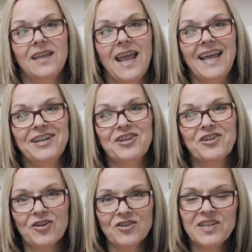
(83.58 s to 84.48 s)
And it
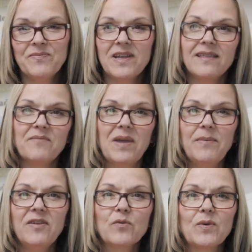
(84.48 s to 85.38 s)
occurred to me that
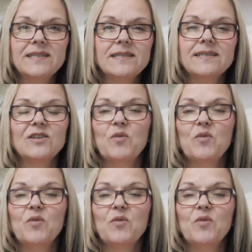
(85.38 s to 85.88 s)
maybe the reason so